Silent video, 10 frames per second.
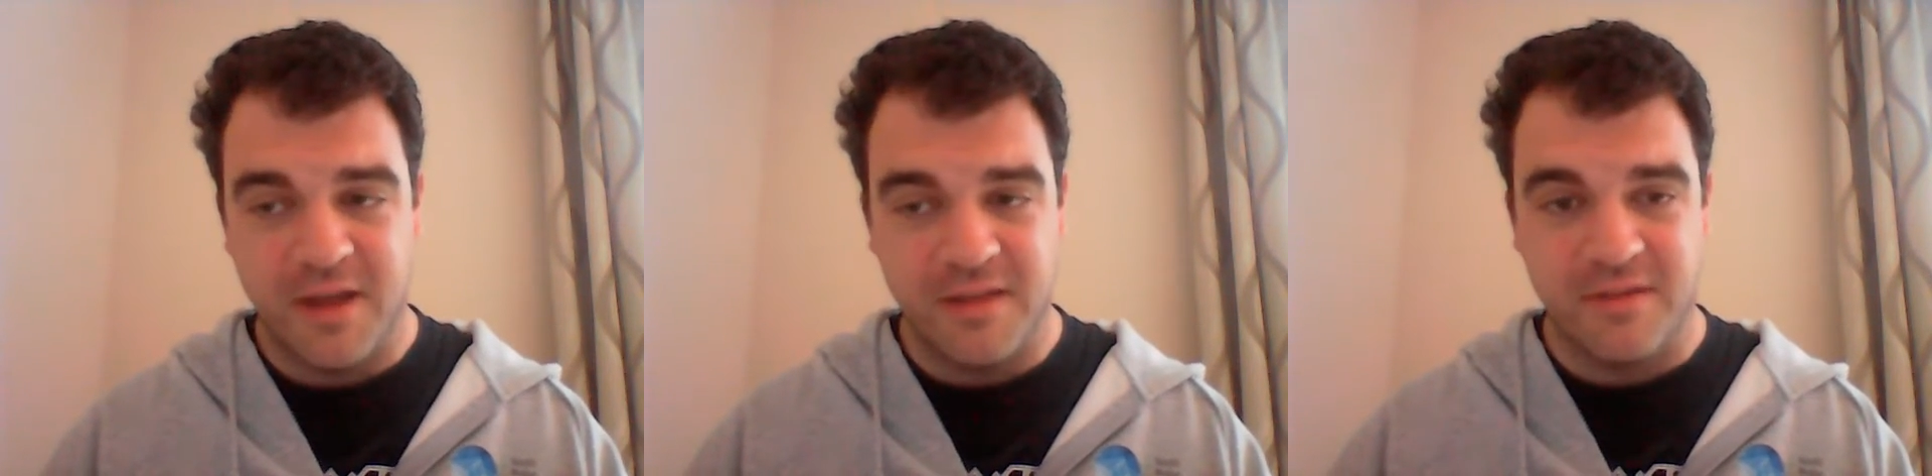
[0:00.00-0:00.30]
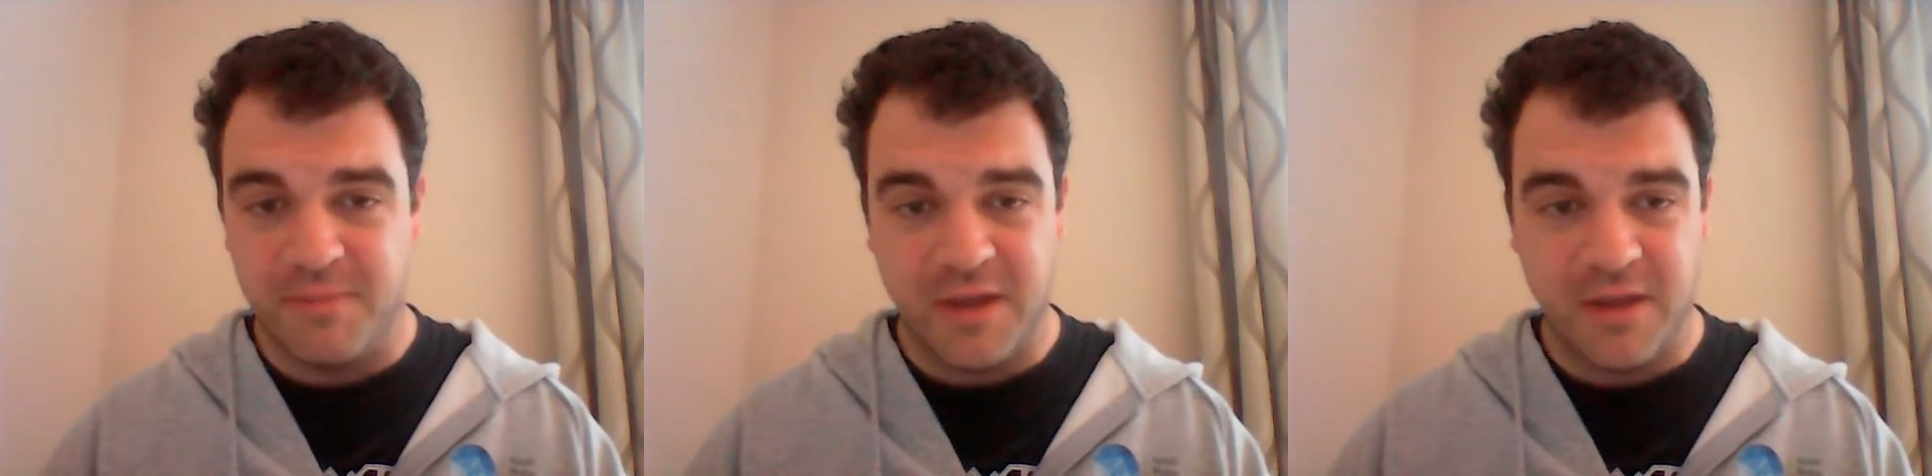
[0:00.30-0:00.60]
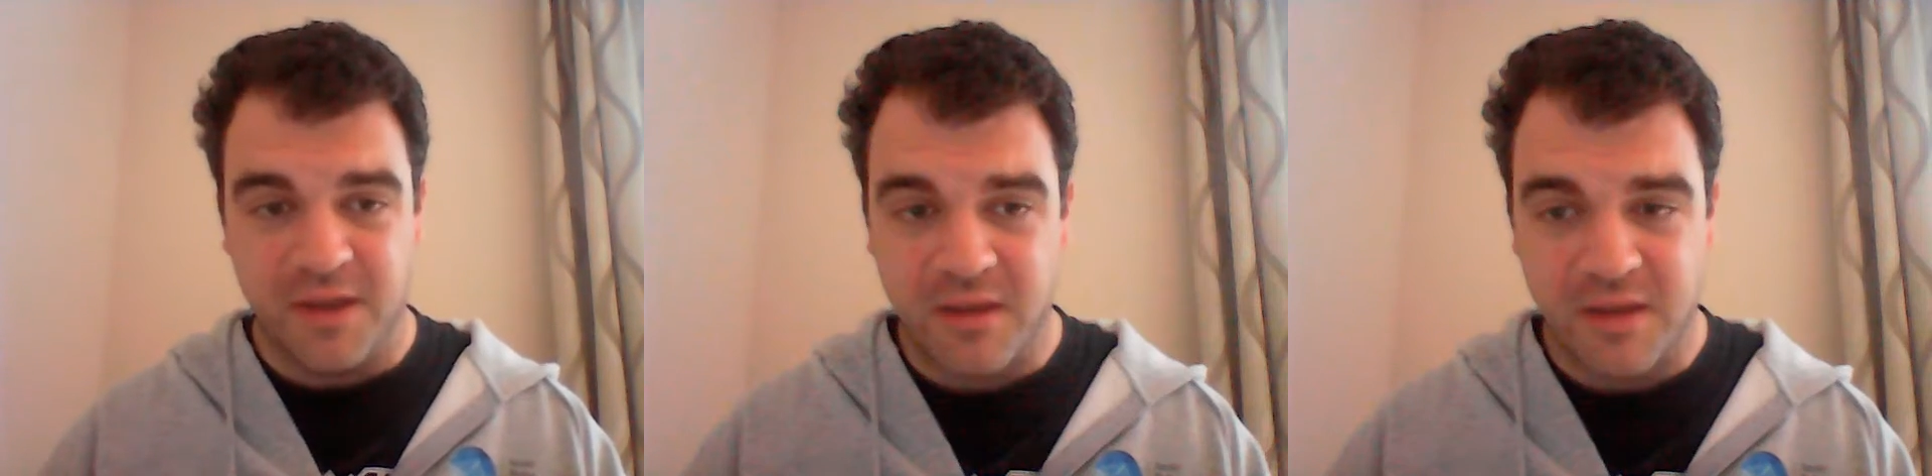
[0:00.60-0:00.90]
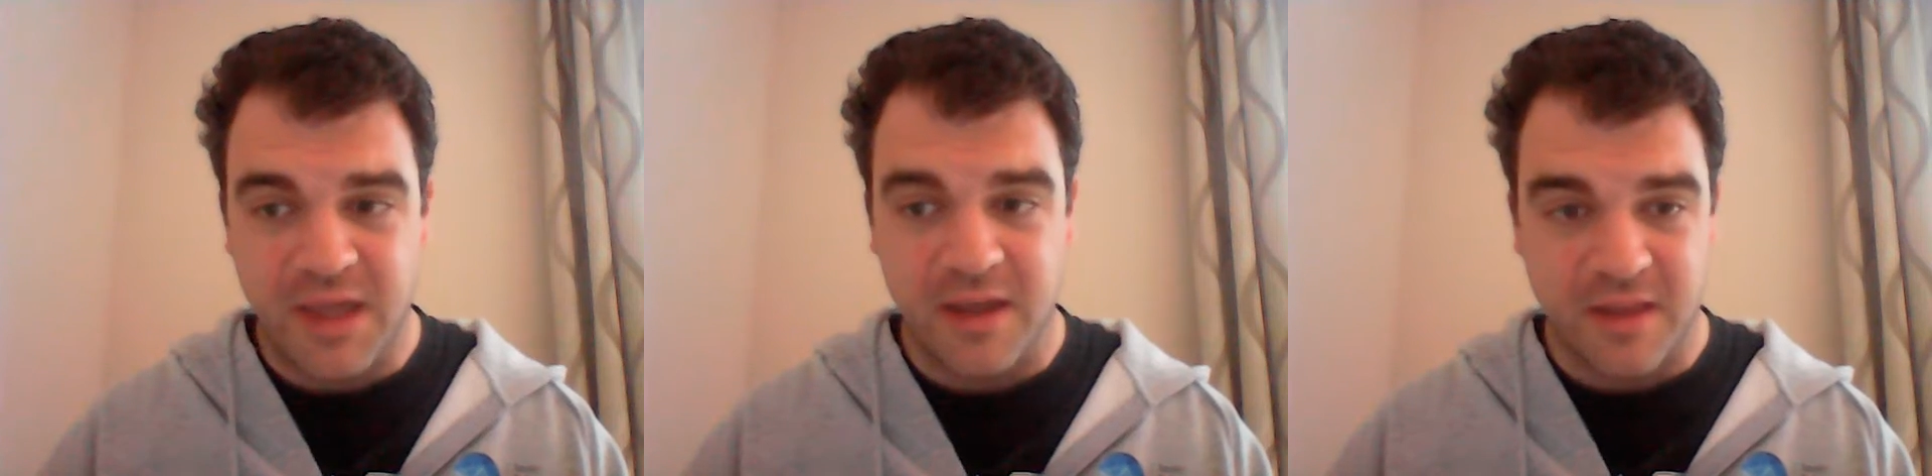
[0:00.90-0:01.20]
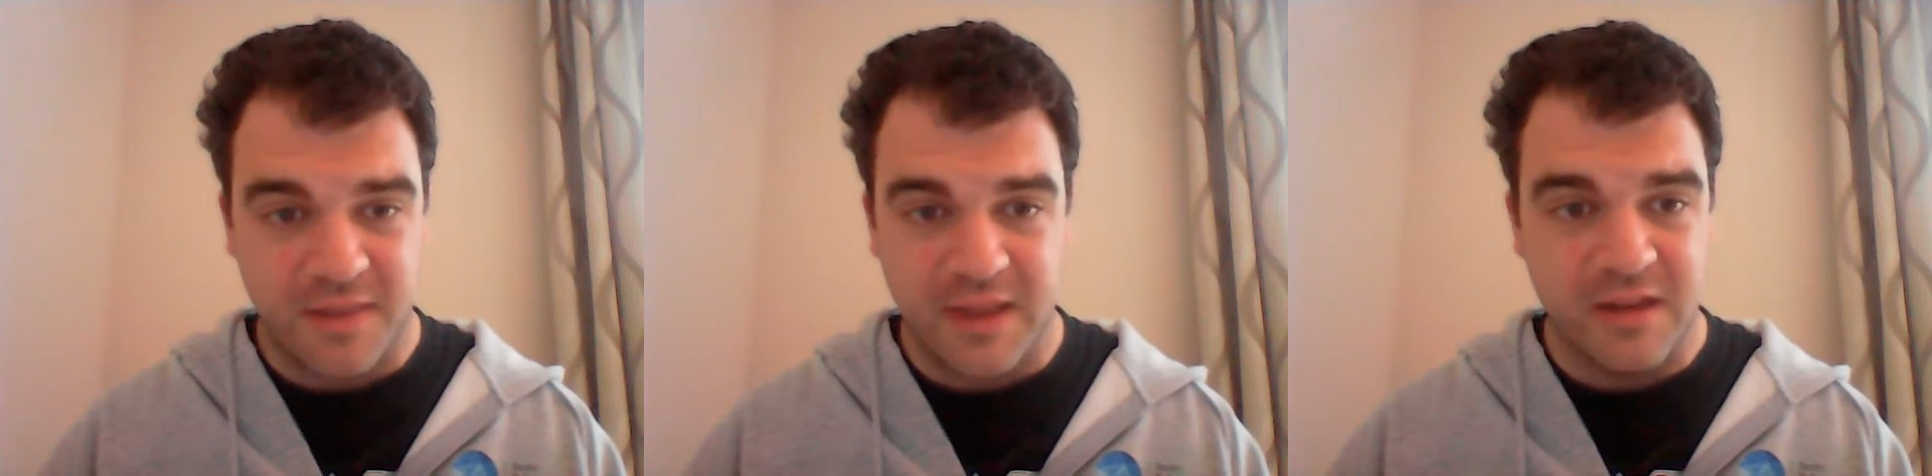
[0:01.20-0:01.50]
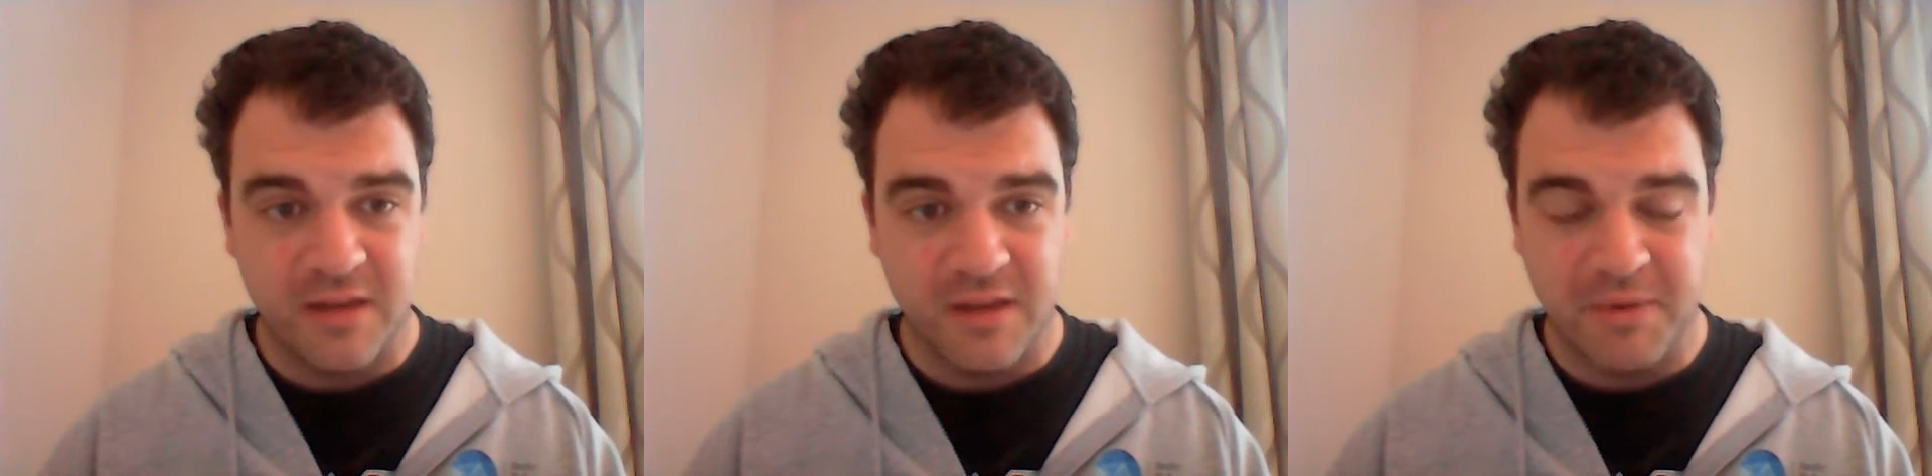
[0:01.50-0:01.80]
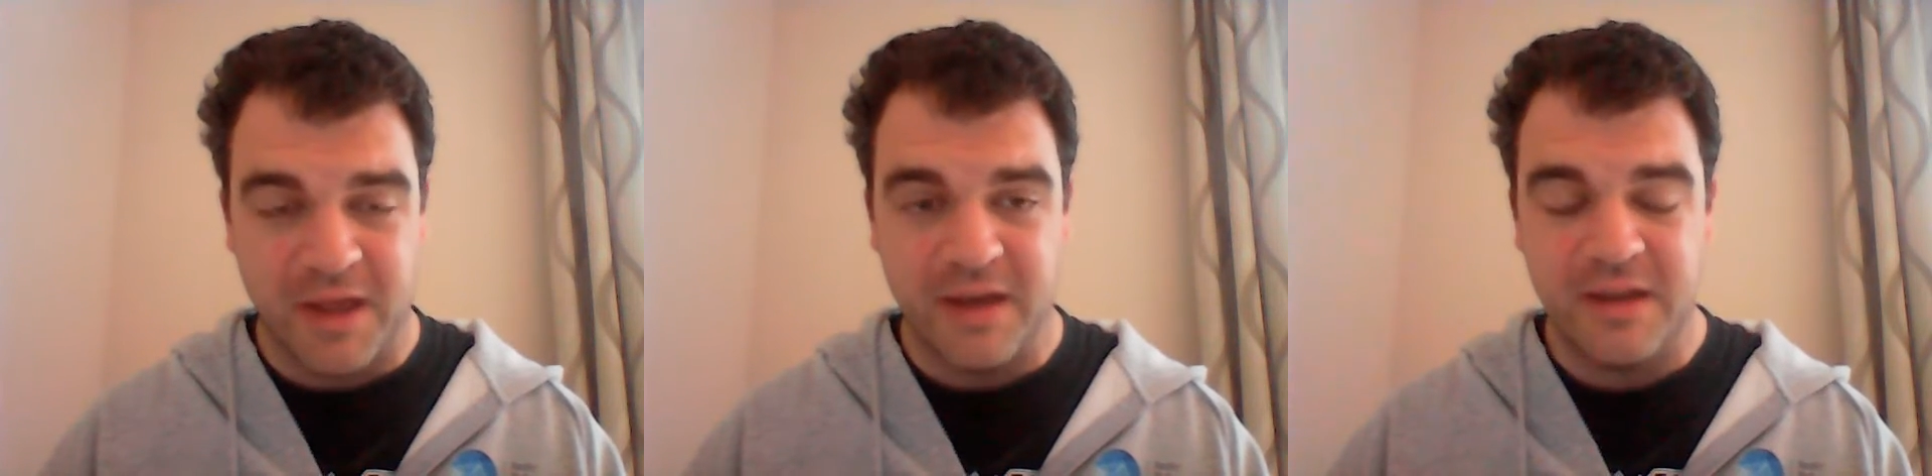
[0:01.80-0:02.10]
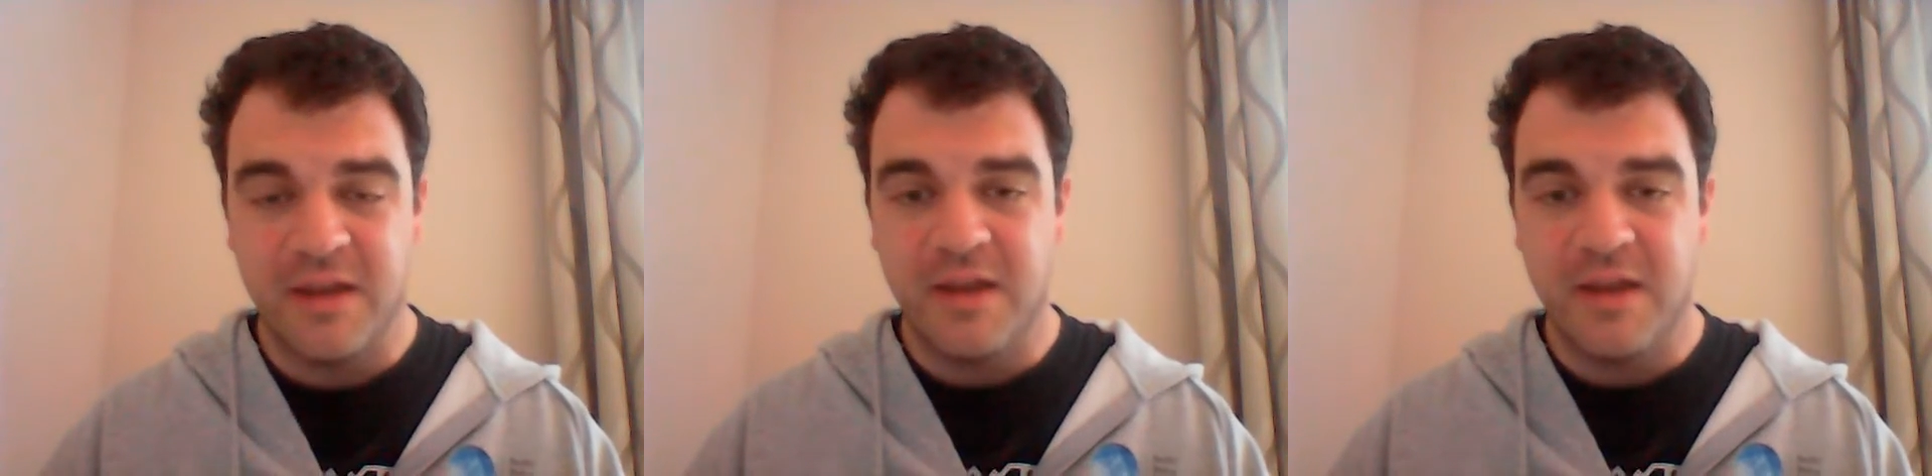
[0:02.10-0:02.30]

ends up being king at the end of the play.